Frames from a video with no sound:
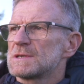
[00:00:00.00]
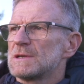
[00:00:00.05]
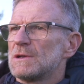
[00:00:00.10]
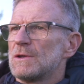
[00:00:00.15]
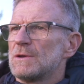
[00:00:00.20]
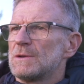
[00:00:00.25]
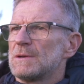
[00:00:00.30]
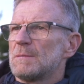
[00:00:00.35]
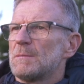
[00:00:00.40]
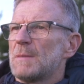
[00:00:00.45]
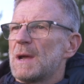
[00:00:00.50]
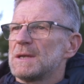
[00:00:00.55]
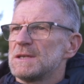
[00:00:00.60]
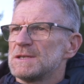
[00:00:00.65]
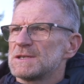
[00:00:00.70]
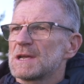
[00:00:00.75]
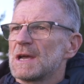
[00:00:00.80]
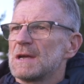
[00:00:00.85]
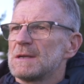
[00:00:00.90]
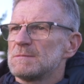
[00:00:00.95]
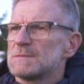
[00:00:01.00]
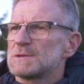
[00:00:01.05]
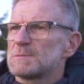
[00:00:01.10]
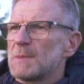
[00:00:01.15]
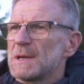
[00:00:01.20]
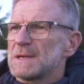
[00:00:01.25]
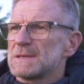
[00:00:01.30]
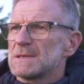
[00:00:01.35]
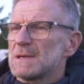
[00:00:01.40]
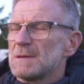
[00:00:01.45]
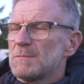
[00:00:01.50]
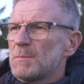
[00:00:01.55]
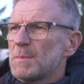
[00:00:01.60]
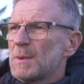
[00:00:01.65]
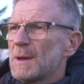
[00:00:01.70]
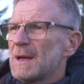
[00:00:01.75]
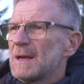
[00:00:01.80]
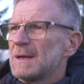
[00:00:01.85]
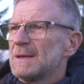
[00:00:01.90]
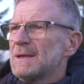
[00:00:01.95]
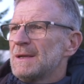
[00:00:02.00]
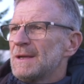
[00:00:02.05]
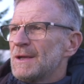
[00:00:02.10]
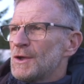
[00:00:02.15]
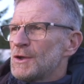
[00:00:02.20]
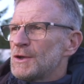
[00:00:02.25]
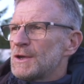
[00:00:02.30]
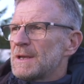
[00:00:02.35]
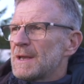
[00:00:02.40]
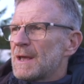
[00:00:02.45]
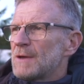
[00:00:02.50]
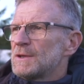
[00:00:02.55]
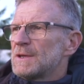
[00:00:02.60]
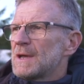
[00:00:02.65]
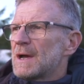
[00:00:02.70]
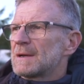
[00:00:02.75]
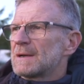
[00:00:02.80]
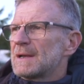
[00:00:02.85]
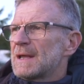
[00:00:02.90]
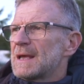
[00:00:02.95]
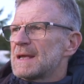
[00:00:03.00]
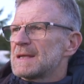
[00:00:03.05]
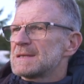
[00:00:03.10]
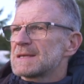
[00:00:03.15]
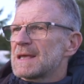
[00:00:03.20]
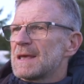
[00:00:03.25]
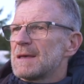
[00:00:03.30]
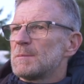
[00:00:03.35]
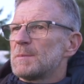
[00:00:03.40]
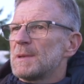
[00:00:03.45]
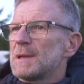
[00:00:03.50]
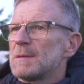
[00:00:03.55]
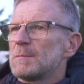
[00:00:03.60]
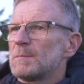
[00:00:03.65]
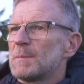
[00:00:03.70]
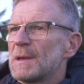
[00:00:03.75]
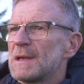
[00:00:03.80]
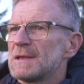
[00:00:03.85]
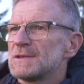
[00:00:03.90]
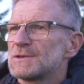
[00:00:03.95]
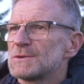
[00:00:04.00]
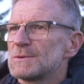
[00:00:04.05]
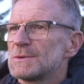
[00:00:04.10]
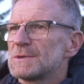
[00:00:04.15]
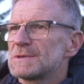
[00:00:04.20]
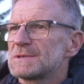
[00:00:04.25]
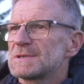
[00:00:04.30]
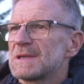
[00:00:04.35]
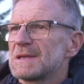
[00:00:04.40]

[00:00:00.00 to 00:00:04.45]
to learn to manage games better. But, you know, young lads get a bit impetuous.